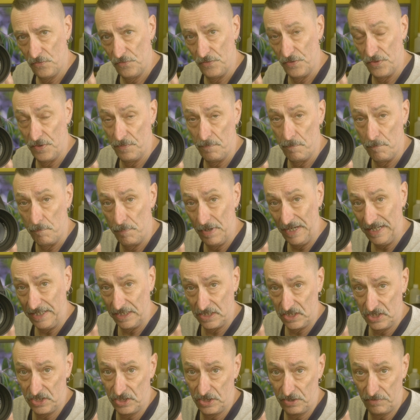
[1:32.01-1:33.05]
the
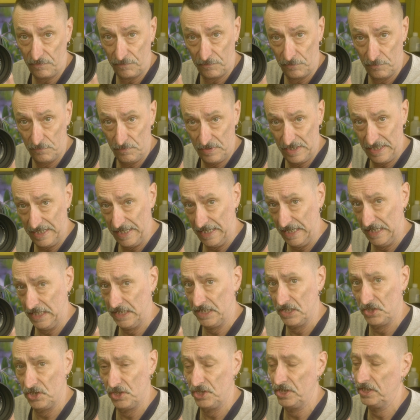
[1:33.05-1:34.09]
beast from the
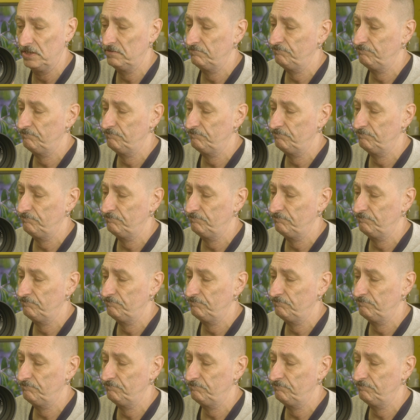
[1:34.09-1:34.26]
east.